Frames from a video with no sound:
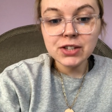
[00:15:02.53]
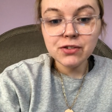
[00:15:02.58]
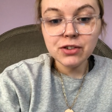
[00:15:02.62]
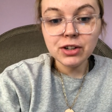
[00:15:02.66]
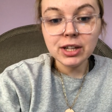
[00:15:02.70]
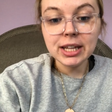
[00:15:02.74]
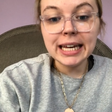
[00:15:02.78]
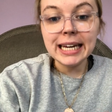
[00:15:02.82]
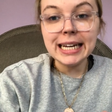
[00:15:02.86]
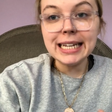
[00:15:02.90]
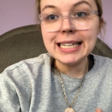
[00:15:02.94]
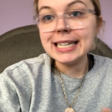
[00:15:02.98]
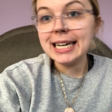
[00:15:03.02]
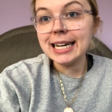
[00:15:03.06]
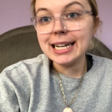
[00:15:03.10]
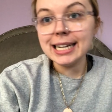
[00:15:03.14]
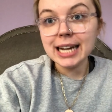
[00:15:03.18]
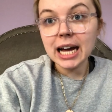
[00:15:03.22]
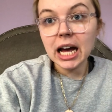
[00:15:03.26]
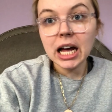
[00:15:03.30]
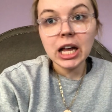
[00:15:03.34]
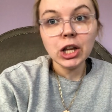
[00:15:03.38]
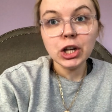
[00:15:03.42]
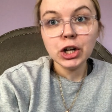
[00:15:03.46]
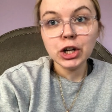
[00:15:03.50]
for like $10
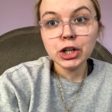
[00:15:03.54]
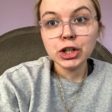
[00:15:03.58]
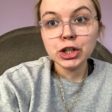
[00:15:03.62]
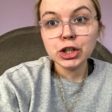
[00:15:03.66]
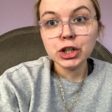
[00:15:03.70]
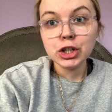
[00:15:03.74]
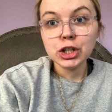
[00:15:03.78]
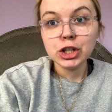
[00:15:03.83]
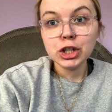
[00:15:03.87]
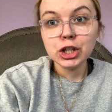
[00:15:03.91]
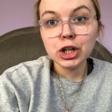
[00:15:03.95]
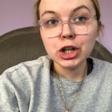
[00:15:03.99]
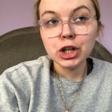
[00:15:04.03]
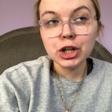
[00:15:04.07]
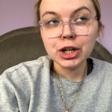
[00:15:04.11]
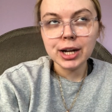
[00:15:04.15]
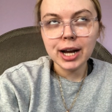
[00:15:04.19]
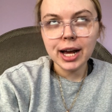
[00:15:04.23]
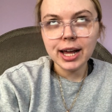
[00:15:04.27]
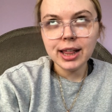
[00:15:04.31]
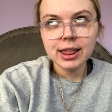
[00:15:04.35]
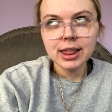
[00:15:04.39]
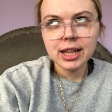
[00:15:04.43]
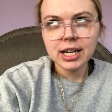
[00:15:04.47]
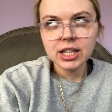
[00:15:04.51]
or
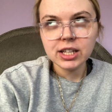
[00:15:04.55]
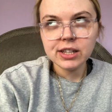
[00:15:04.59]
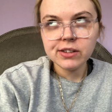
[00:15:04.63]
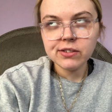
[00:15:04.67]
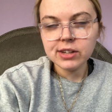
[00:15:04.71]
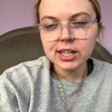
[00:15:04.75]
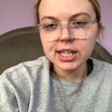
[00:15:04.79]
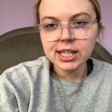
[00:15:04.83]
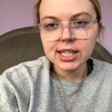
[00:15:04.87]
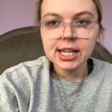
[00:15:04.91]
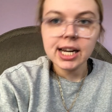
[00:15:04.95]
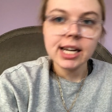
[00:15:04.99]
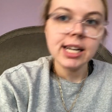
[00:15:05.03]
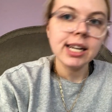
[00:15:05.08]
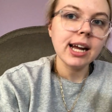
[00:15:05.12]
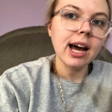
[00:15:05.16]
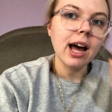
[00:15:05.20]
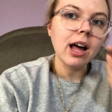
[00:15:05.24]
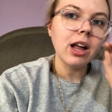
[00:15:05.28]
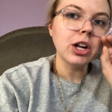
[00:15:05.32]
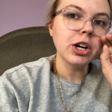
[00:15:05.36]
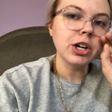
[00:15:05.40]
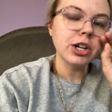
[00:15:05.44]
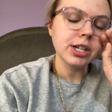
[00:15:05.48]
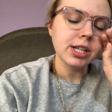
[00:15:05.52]
9 things for like $10
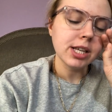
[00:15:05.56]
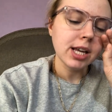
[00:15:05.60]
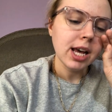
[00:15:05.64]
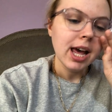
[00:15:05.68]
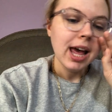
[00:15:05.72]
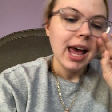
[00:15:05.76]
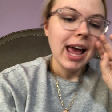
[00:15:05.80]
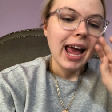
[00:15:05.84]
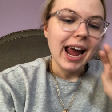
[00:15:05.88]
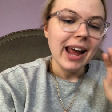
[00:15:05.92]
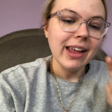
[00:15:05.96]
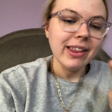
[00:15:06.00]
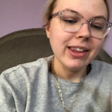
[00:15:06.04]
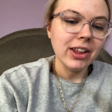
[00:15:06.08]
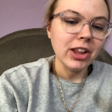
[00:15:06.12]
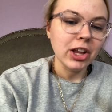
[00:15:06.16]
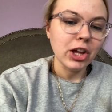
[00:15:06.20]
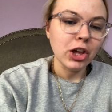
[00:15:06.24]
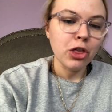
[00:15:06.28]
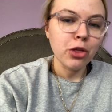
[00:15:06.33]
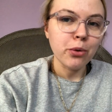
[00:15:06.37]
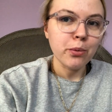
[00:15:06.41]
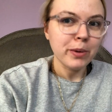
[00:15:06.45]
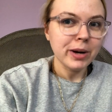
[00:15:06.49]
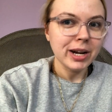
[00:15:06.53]
and then like
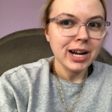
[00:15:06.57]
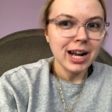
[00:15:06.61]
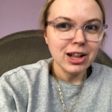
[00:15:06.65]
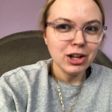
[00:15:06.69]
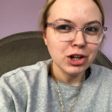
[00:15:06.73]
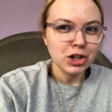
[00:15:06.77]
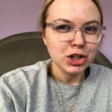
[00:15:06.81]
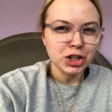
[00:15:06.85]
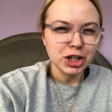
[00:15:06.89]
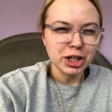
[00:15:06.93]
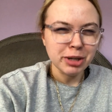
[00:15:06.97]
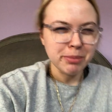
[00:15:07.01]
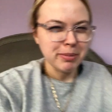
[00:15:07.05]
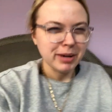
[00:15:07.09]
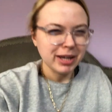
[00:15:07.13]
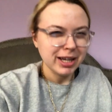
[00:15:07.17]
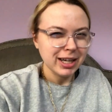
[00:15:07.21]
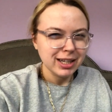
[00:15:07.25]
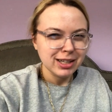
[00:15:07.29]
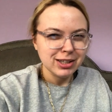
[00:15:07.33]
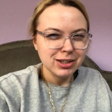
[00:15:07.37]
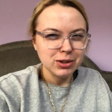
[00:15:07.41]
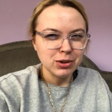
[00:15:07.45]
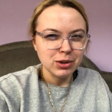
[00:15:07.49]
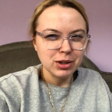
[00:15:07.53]
$3
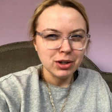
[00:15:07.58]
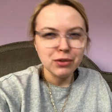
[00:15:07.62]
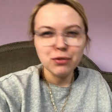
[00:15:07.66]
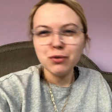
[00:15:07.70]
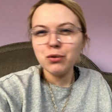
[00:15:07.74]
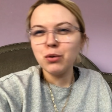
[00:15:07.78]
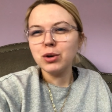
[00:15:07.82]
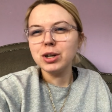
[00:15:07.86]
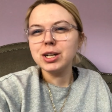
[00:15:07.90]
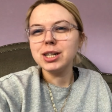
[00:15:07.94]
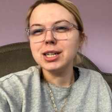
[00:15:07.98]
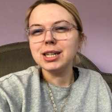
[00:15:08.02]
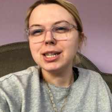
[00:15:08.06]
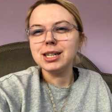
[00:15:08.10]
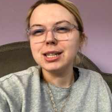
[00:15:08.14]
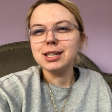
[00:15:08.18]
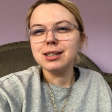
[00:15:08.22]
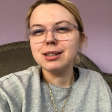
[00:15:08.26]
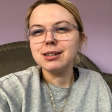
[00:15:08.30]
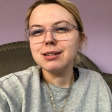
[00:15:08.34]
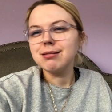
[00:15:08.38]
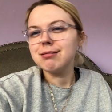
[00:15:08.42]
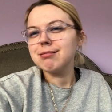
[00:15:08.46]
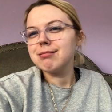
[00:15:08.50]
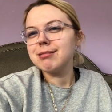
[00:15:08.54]
shipping, so like
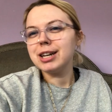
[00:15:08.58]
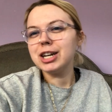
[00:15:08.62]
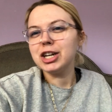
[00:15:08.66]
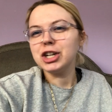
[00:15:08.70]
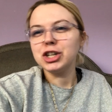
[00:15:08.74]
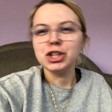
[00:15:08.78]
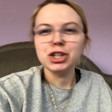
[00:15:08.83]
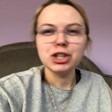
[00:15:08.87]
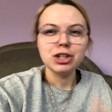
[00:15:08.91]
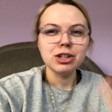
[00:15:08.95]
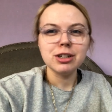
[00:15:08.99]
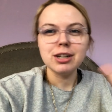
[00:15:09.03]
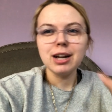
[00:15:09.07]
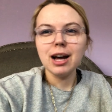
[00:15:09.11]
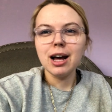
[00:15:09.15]
$14-ish.